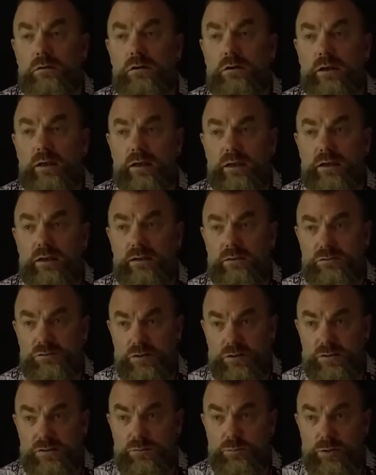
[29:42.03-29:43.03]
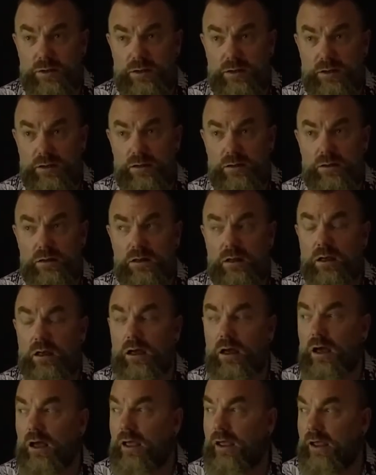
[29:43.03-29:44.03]
It can just be,
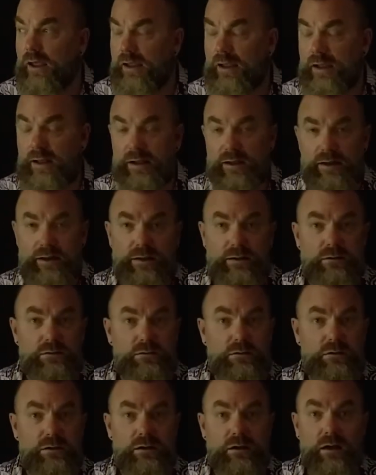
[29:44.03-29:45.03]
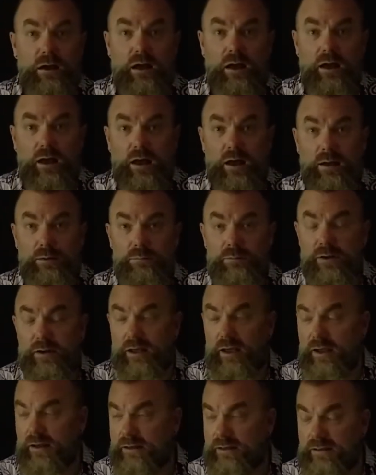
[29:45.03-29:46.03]
hey,
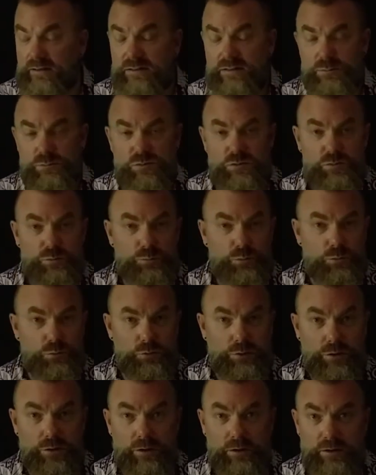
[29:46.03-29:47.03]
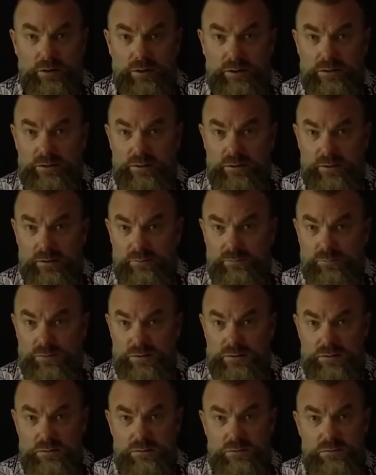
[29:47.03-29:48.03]
I need some support in the
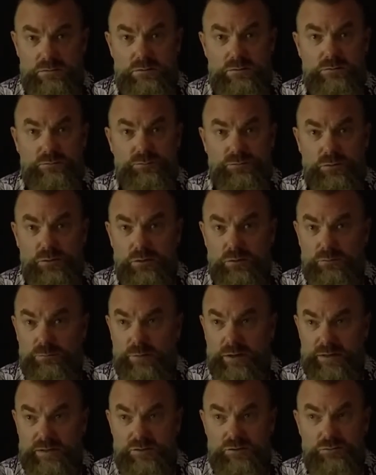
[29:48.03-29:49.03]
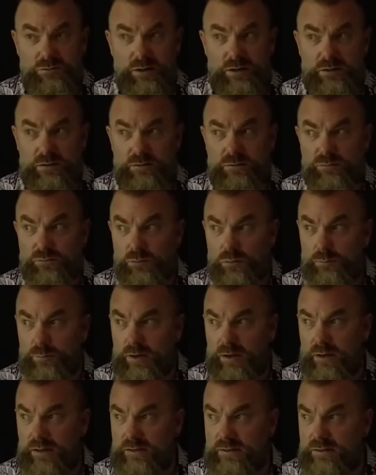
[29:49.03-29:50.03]
non-physical for my strength, for
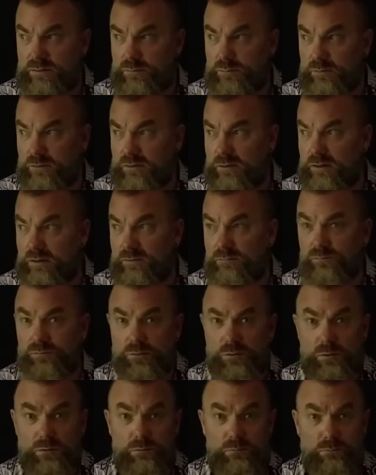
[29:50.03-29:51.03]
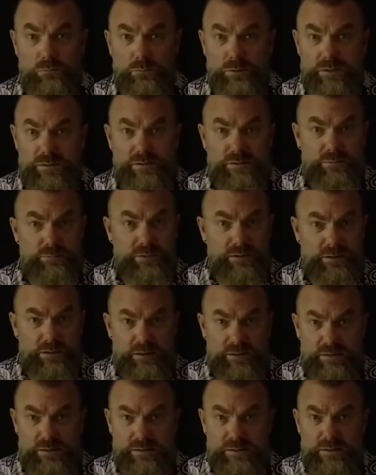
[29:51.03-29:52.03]
my stability, for wisdom in
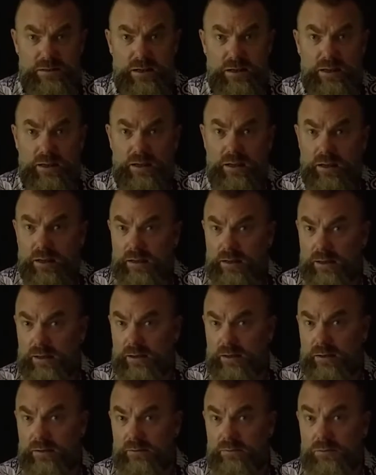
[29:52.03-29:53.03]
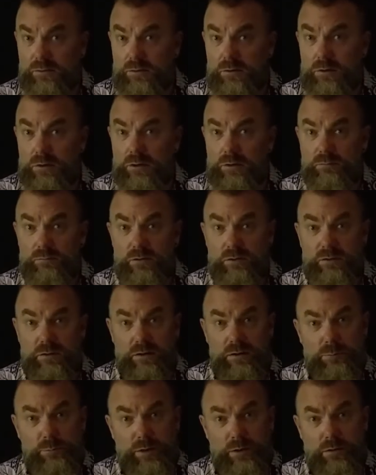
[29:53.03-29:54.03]
this. And if you think
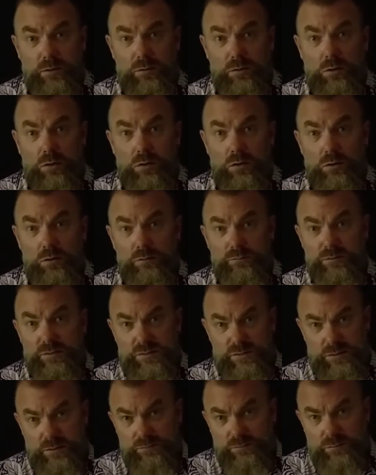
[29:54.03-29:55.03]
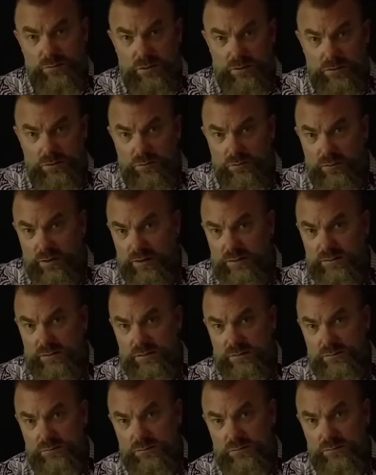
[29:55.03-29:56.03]
about all of the stuff that your
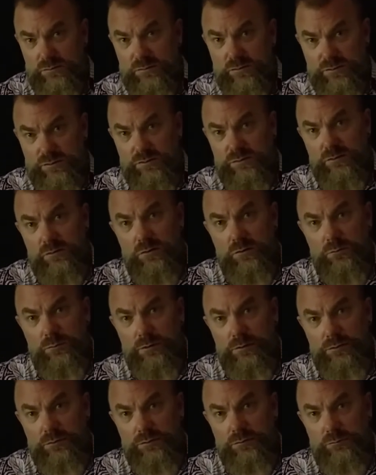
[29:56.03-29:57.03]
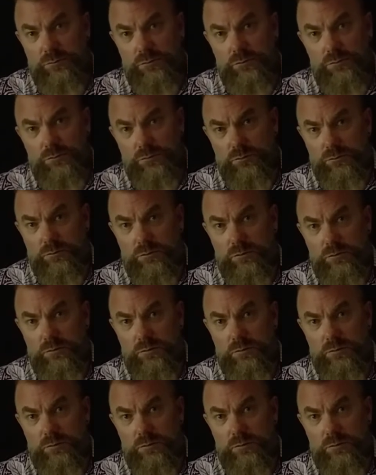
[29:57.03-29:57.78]
ancestors went through